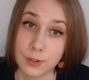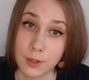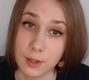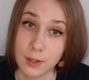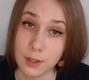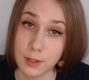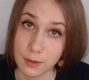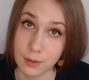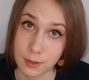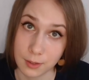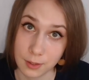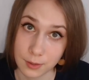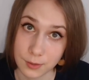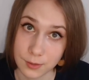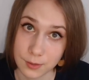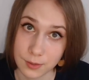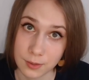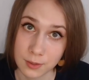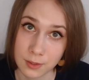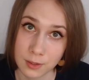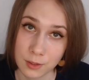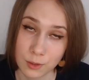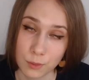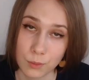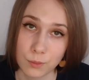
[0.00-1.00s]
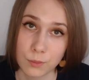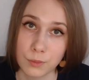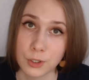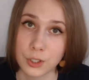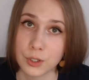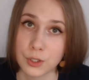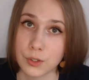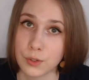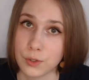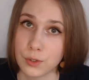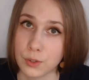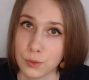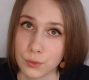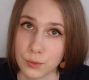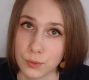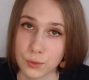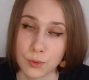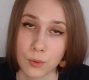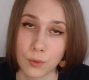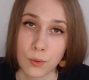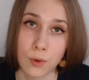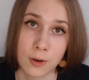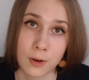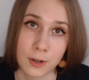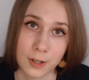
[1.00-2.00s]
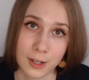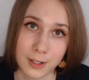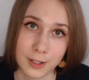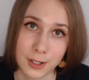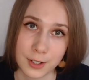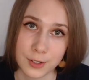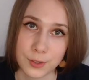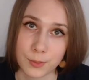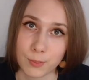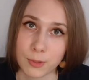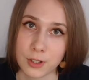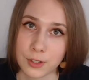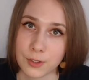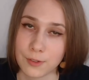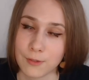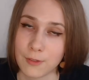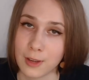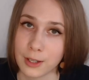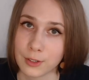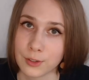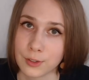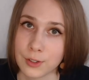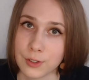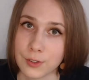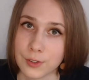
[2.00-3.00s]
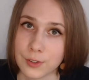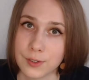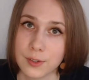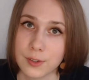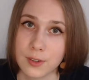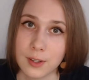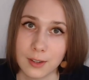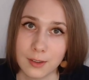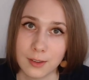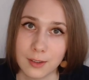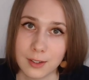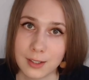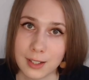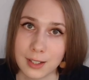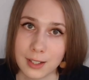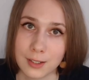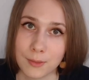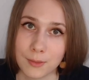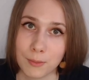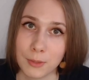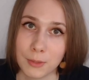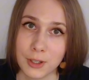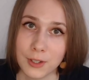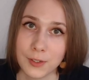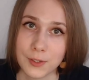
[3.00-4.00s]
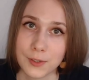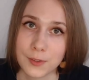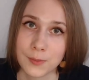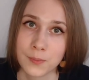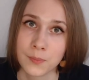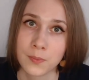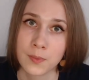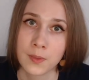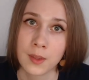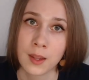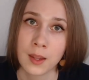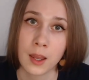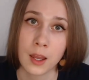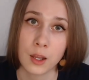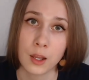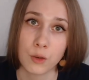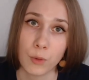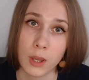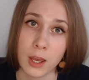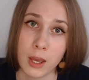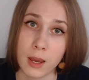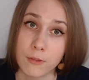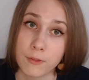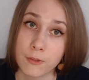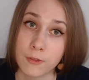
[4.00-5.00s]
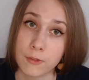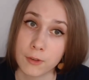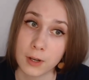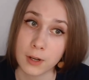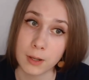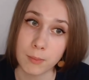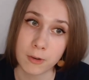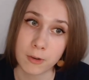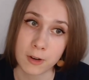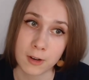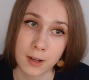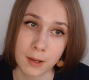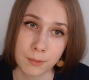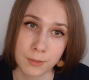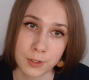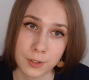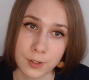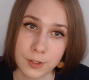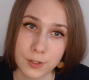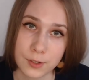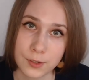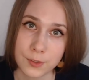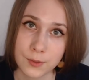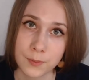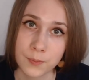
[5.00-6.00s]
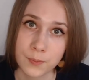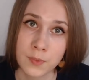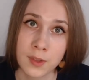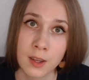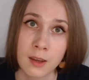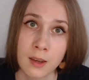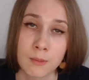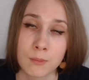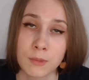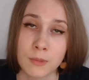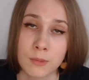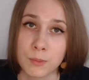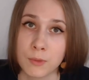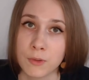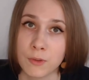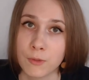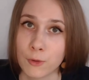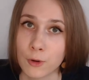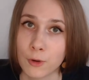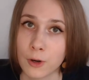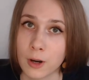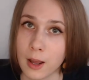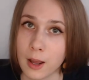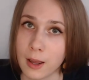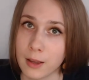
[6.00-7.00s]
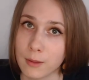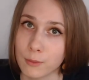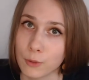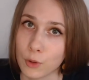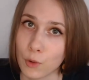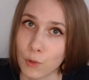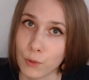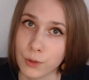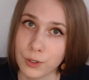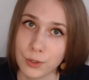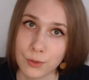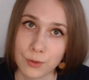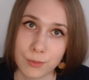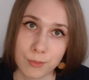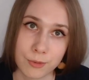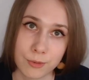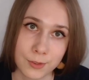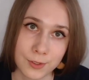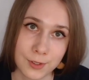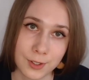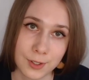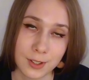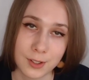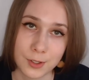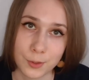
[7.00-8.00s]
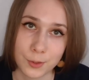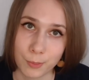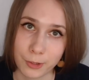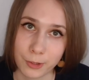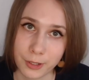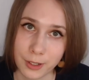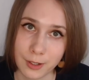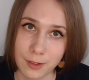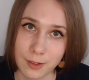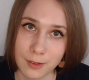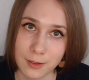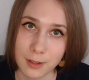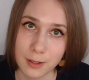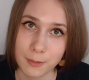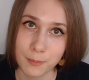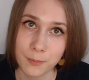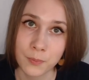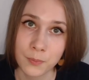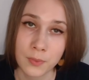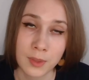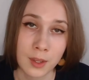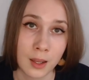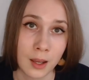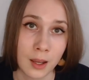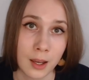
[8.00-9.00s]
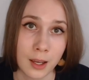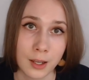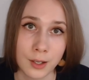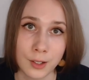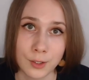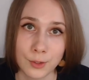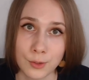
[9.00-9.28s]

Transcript: index, which is used to organize sparse vectors in the database. And we have three parameters, but before I am going to proceed explaining them, I need to